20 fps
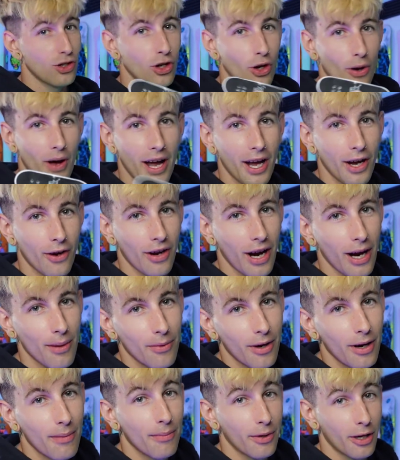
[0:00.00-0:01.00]
go out and grab
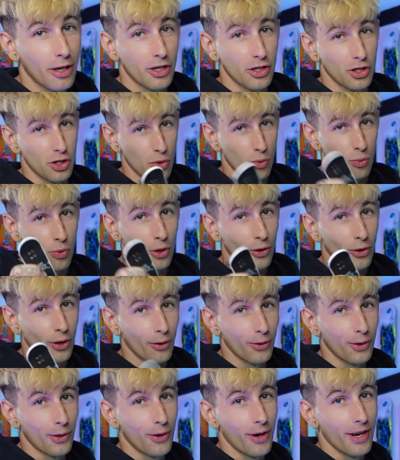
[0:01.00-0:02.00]
one because you will
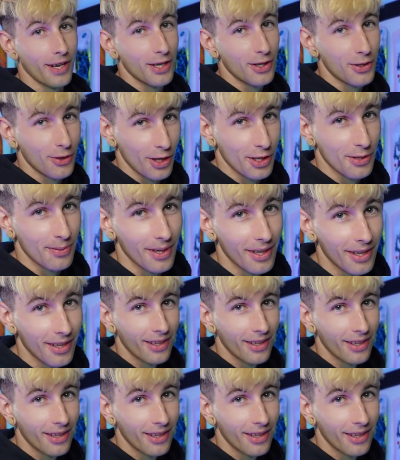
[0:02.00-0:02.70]
not regret it, trust me.